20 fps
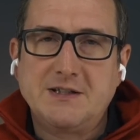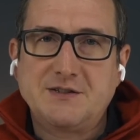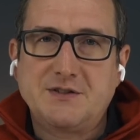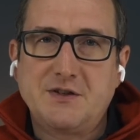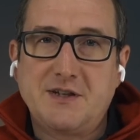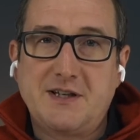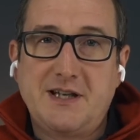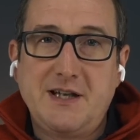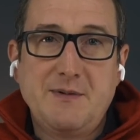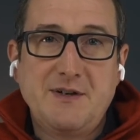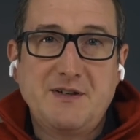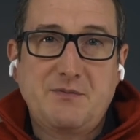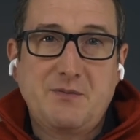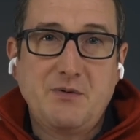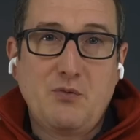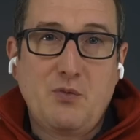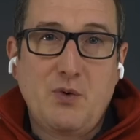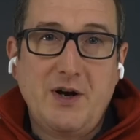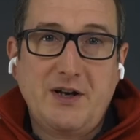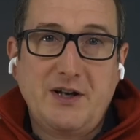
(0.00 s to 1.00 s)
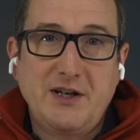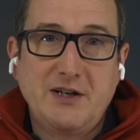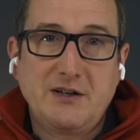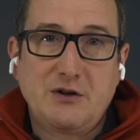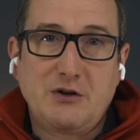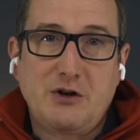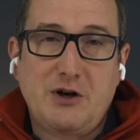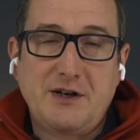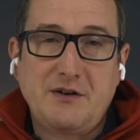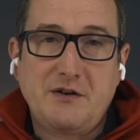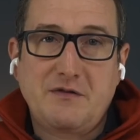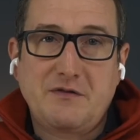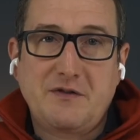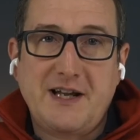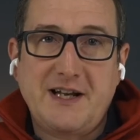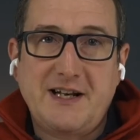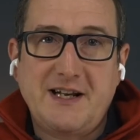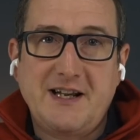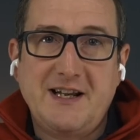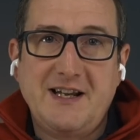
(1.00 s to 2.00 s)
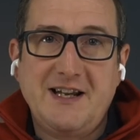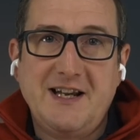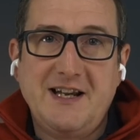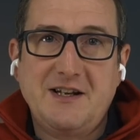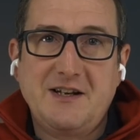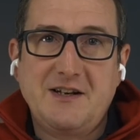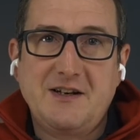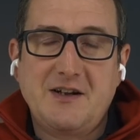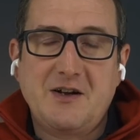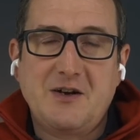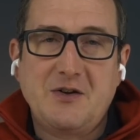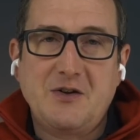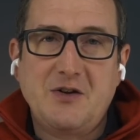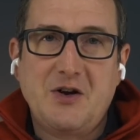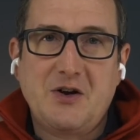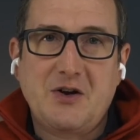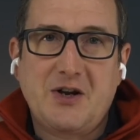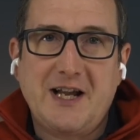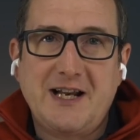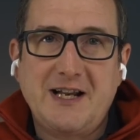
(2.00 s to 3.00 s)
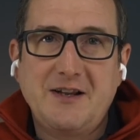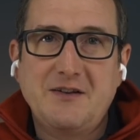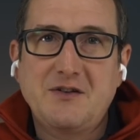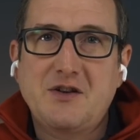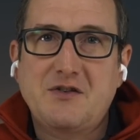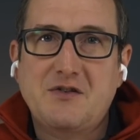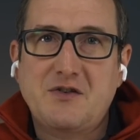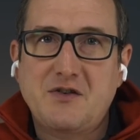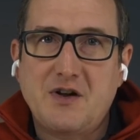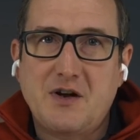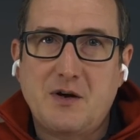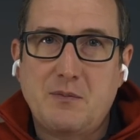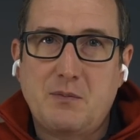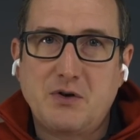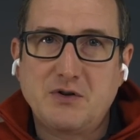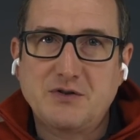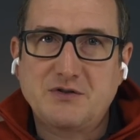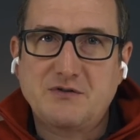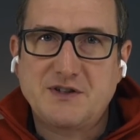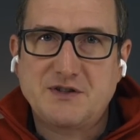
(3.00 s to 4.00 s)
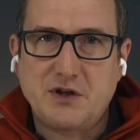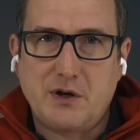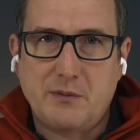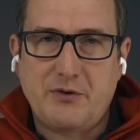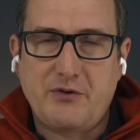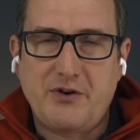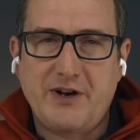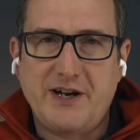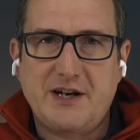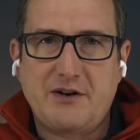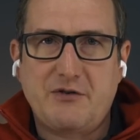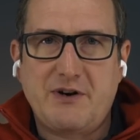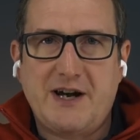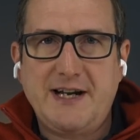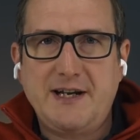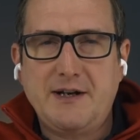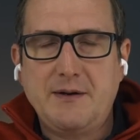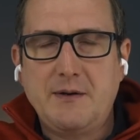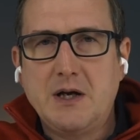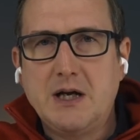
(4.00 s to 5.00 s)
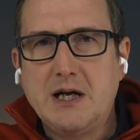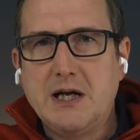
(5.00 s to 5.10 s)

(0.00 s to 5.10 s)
So the team has been working a lot of getting in, you know, getting this uh, Postgres operator right,